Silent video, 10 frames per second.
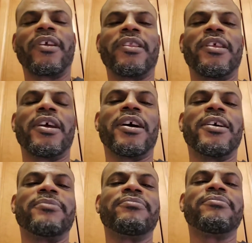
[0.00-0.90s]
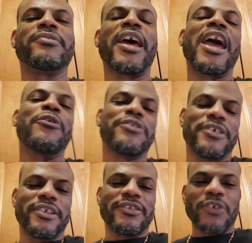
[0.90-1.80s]
the Irish
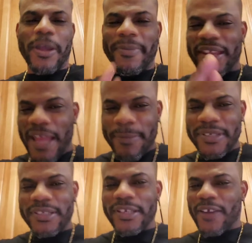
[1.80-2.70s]
in. So I made that mistake.